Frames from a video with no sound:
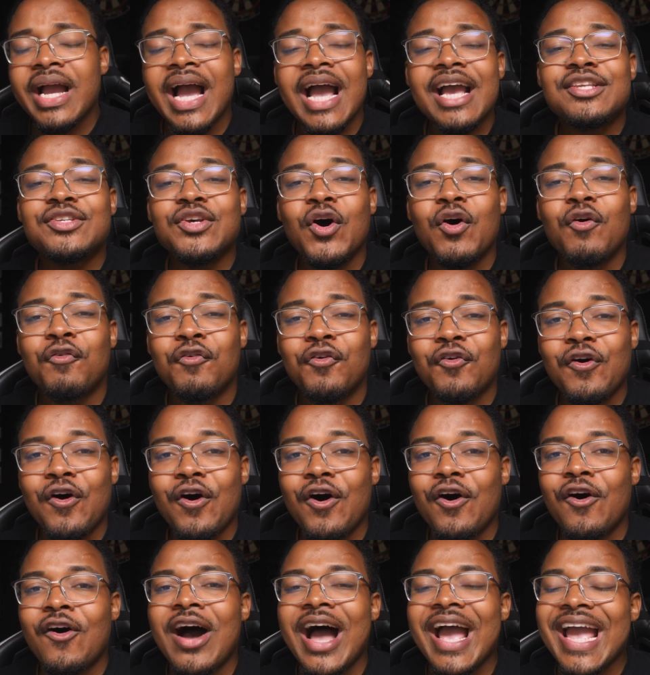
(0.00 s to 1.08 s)
But guys,
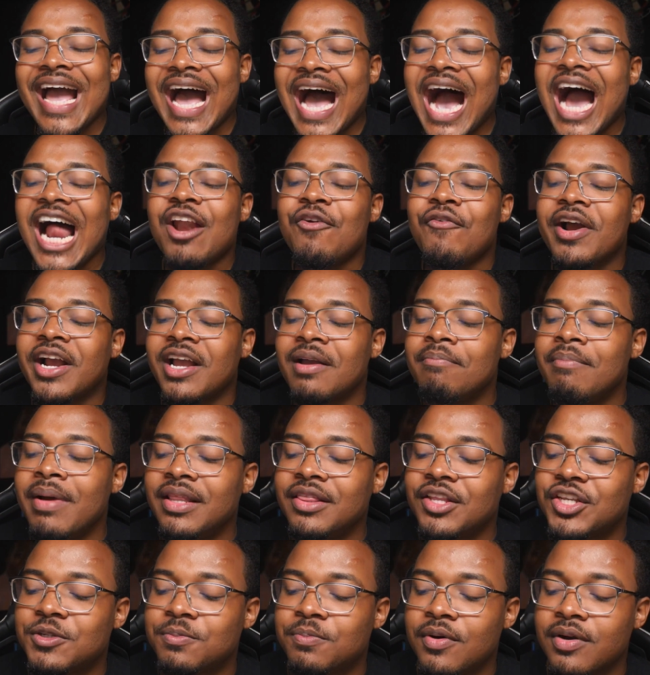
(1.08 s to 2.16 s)
overall, I highly
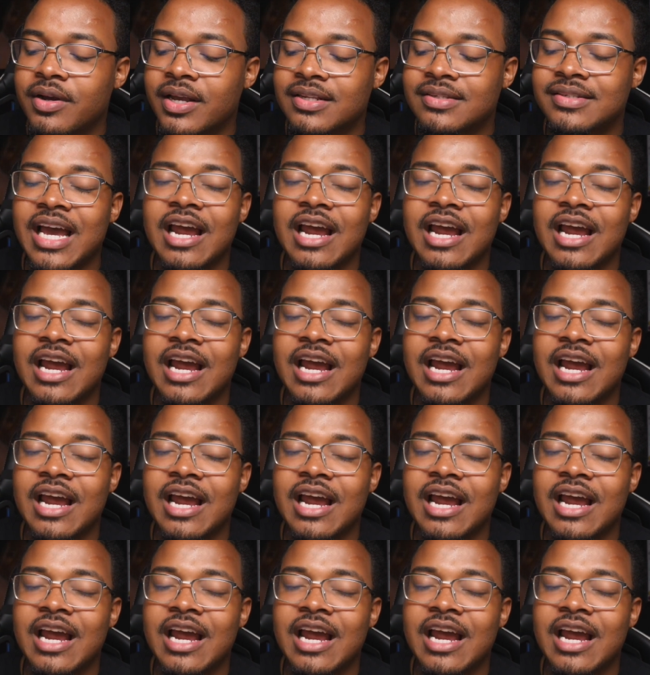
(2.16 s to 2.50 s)
recommend this book,